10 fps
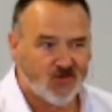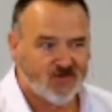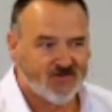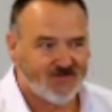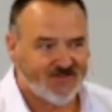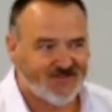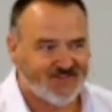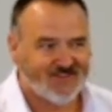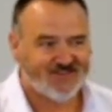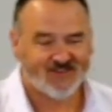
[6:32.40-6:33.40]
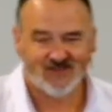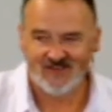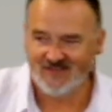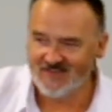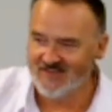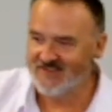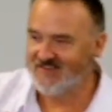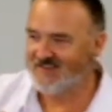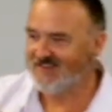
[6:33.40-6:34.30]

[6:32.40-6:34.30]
Nobody speaks.